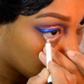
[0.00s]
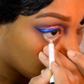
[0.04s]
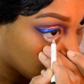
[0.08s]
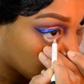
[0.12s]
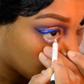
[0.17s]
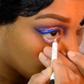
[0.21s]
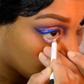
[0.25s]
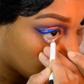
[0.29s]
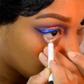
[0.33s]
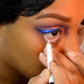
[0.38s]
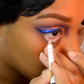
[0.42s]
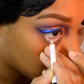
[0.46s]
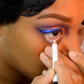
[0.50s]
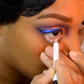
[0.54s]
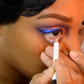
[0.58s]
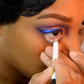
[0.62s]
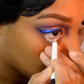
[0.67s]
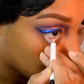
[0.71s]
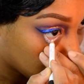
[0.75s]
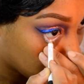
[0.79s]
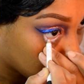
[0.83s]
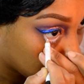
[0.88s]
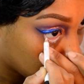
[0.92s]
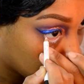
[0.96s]
And feel
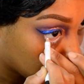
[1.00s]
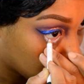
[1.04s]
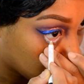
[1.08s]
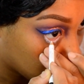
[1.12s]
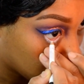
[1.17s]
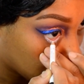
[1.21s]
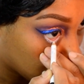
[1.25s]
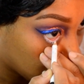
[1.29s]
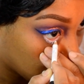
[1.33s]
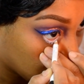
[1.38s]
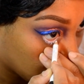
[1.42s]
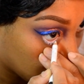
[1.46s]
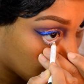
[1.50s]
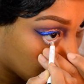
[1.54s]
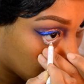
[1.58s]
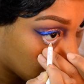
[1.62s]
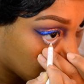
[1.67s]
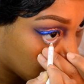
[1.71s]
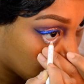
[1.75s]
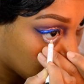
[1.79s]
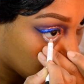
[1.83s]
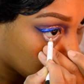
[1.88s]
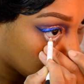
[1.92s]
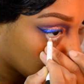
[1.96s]
free to
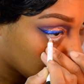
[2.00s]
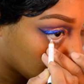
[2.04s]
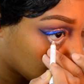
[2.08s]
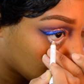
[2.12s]
choose black